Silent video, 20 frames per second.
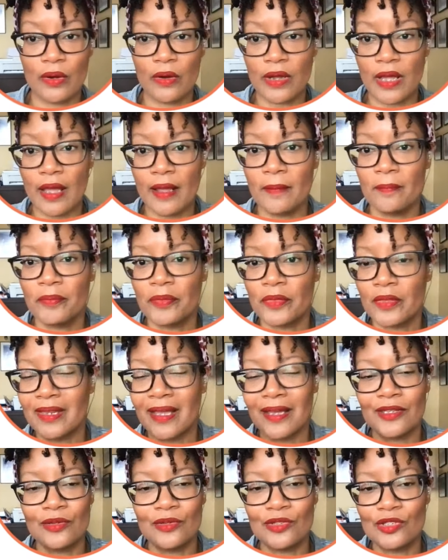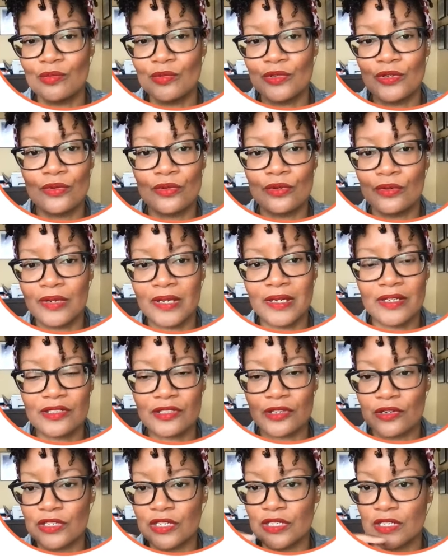okay? Not YouTube, Google, any
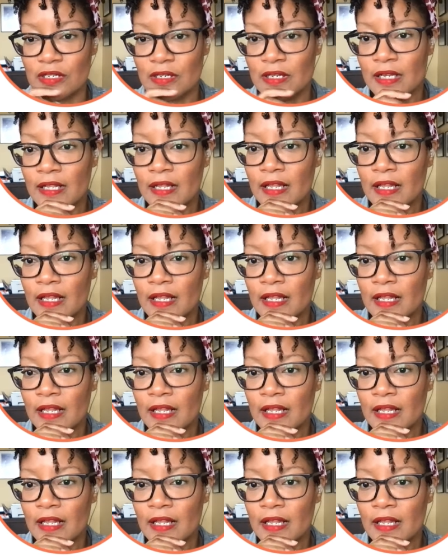search engine.